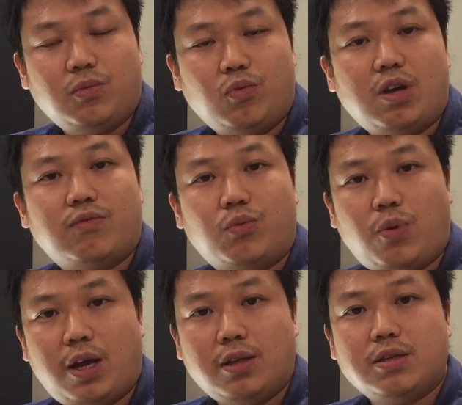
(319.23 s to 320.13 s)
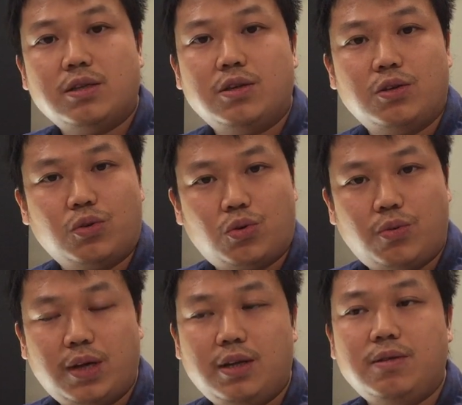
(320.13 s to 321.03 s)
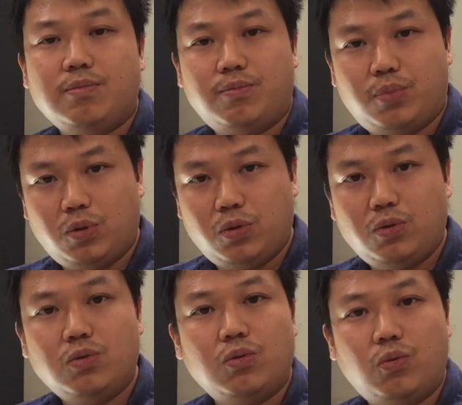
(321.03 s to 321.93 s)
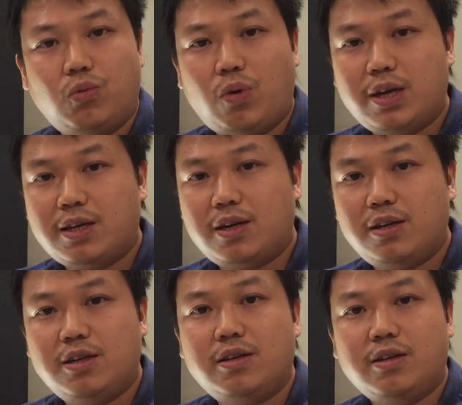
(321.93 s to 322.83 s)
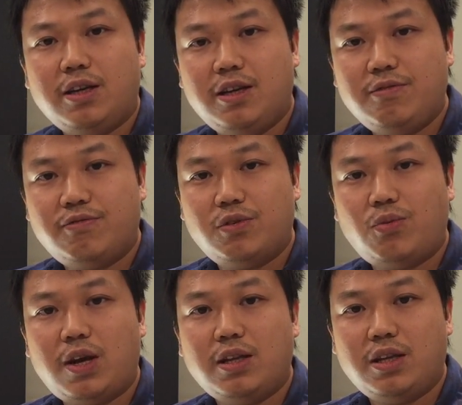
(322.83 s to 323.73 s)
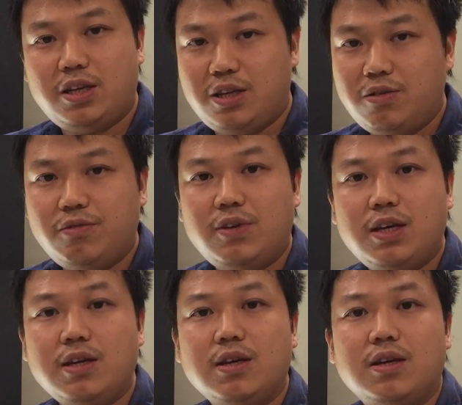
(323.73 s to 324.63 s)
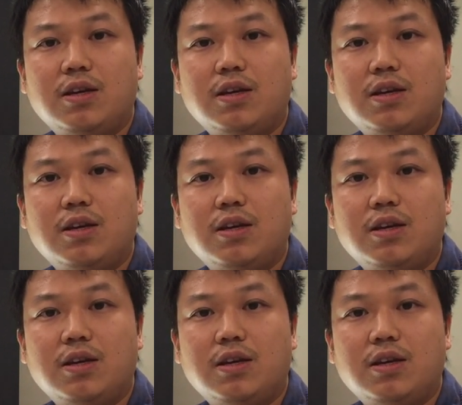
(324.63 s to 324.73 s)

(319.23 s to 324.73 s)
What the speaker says: We have red, green, blue, white color, infrared, UV